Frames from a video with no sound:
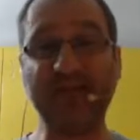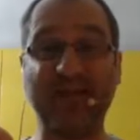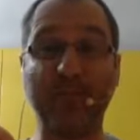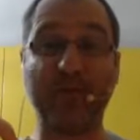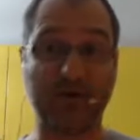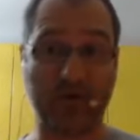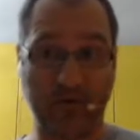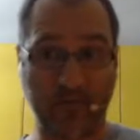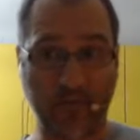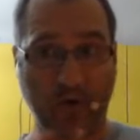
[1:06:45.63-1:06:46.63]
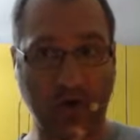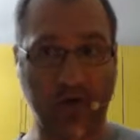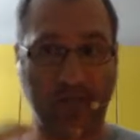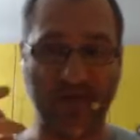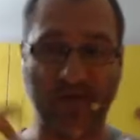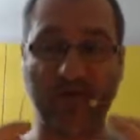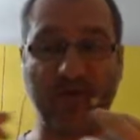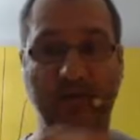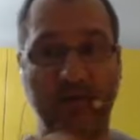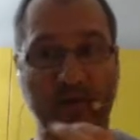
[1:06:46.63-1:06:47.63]
temperature, hot, and some of
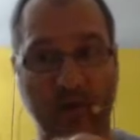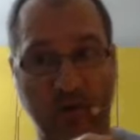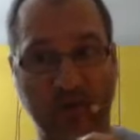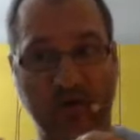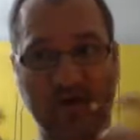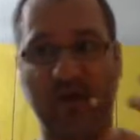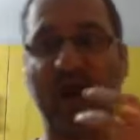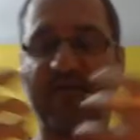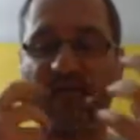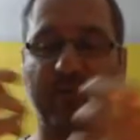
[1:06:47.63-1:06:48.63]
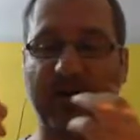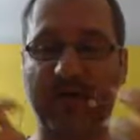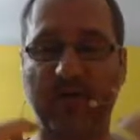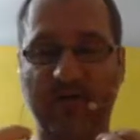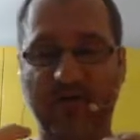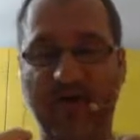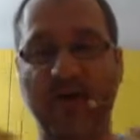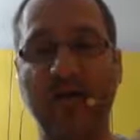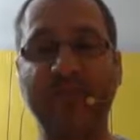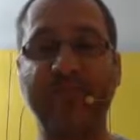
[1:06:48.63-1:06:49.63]
them are a bit colder, so you have a little play on your
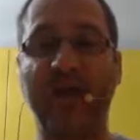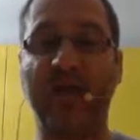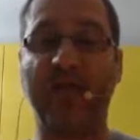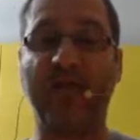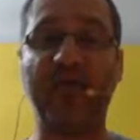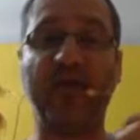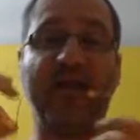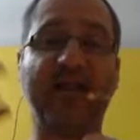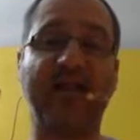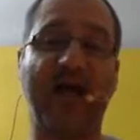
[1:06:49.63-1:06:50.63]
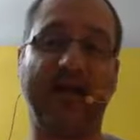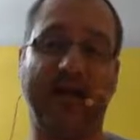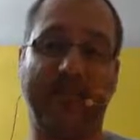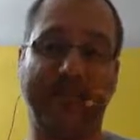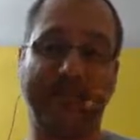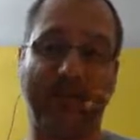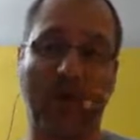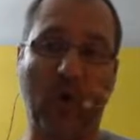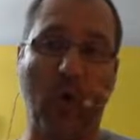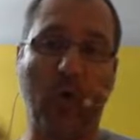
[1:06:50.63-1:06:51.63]
tongue. Then you get that
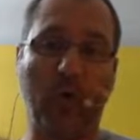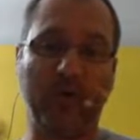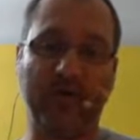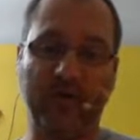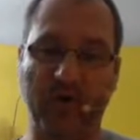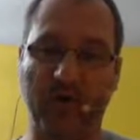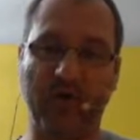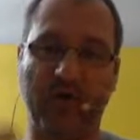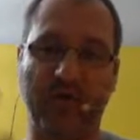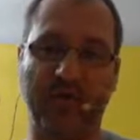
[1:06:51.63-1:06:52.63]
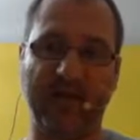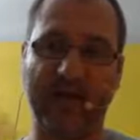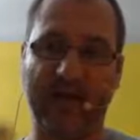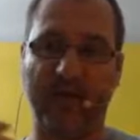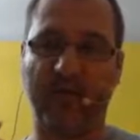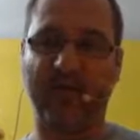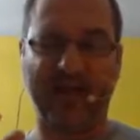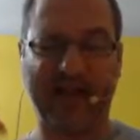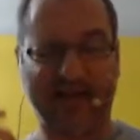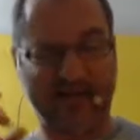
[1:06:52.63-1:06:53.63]
cold yogurt with the lemon, which is
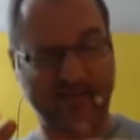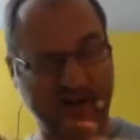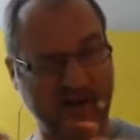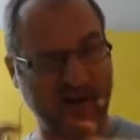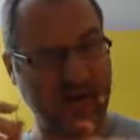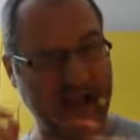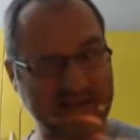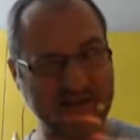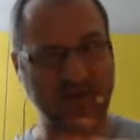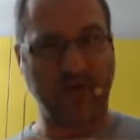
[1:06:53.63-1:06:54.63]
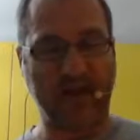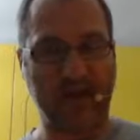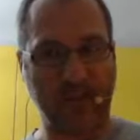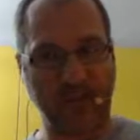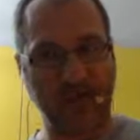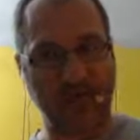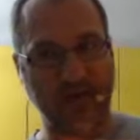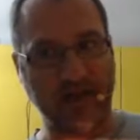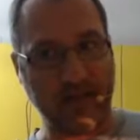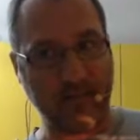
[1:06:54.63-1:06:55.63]
like, you know, it has its own kick because of
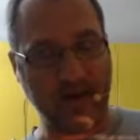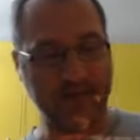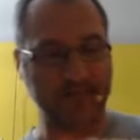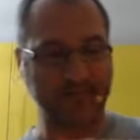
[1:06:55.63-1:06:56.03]
the lemon.